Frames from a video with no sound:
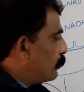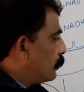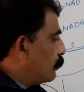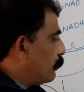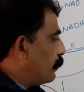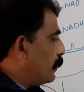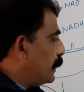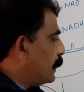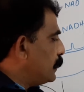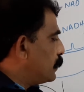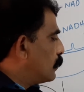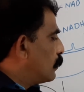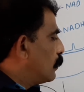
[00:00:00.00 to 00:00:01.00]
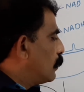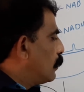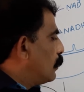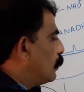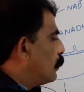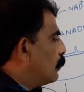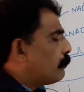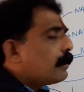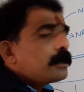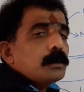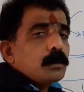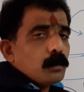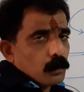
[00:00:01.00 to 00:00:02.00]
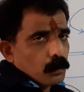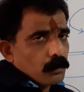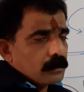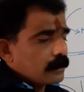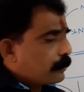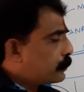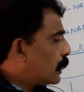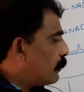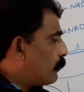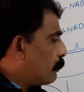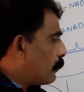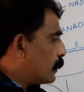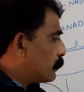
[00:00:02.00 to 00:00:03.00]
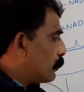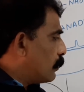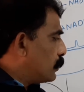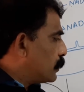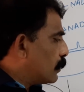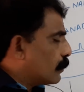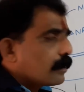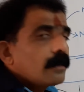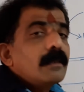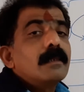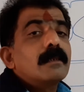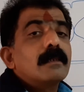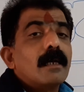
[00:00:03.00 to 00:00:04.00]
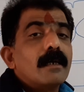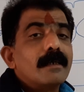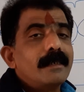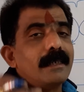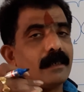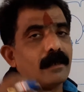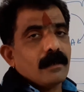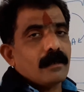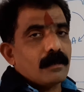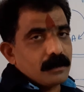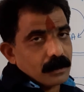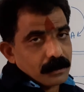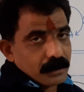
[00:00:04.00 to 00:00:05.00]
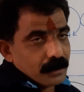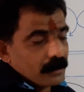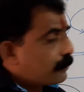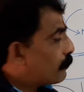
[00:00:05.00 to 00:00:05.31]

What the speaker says: 28 plus 2 through substrate level phosphorylation, 30 are resulted.